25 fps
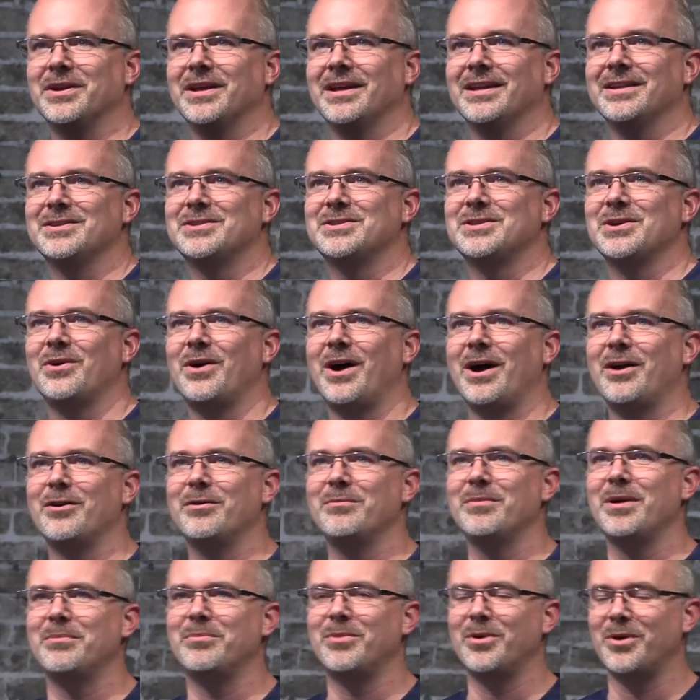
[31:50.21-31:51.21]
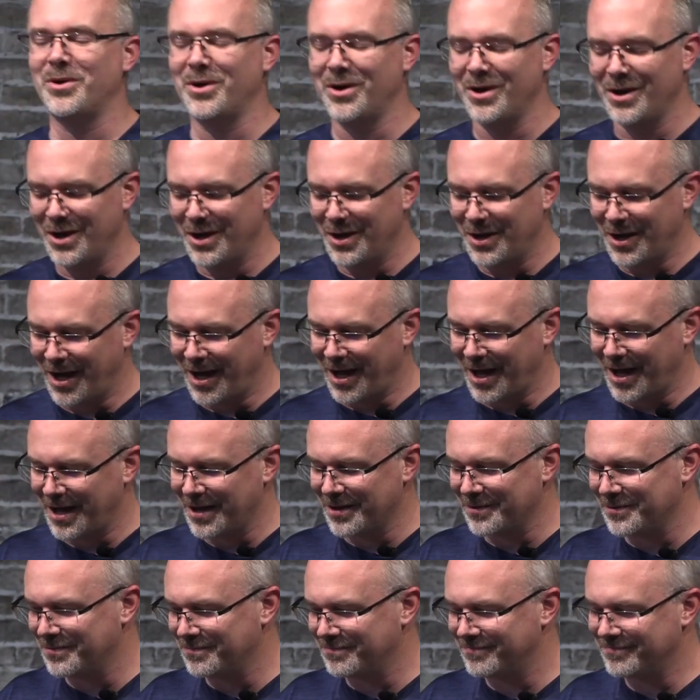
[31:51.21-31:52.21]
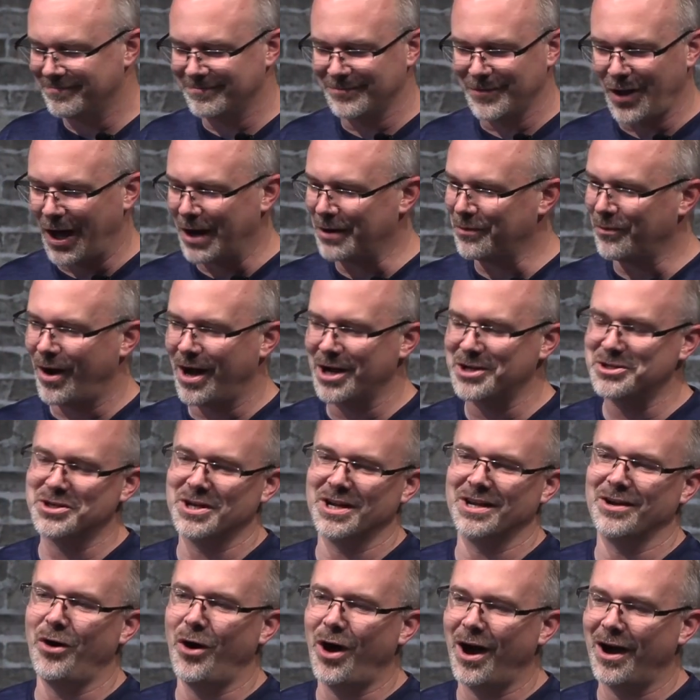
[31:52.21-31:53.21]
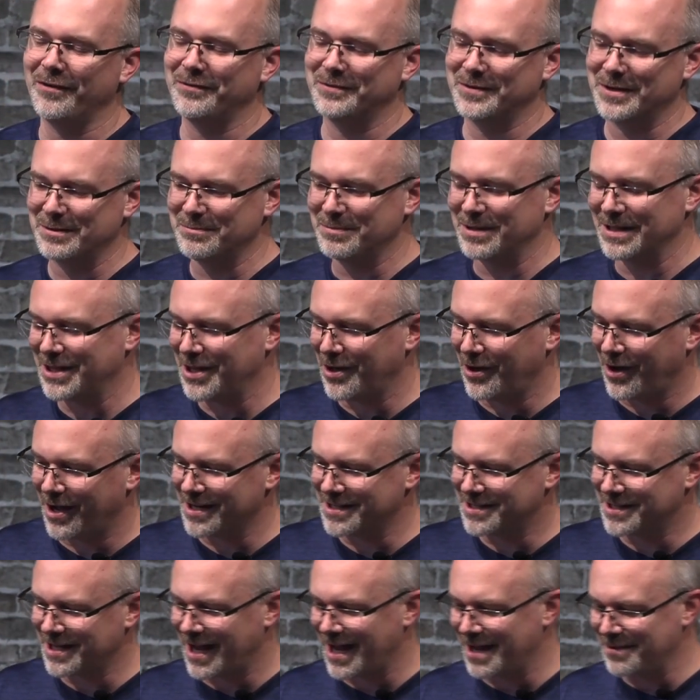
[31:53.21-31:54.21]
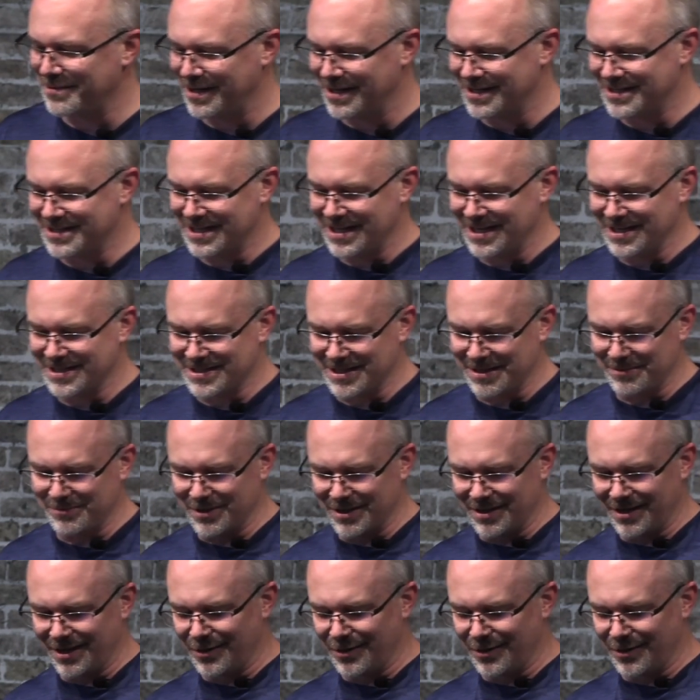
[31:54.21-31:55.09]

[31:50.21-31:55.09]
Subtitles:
And so I remember not watching often, but the odd time you'd see someone,